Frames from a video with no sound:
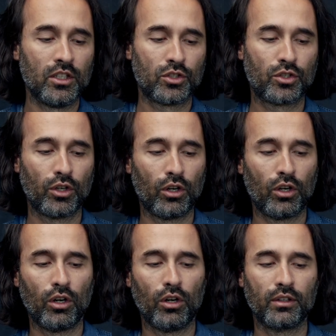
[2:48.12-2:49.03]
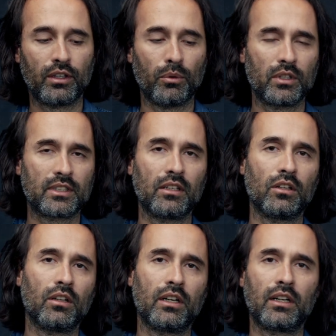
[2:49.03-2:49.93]
so there was
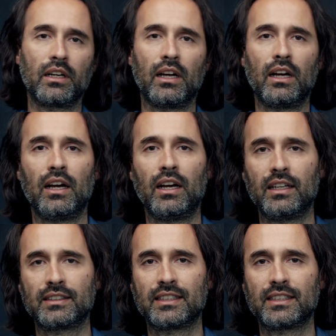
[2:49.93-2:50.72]
another uh,